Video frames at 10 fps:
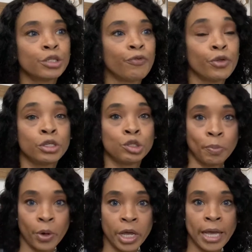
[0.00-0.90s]
for the
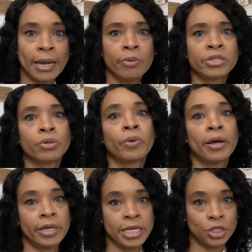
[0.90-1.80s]
spring. And it was
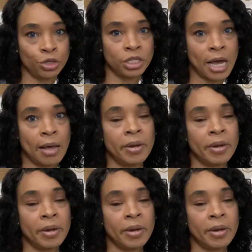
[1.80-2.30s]
around Easter time,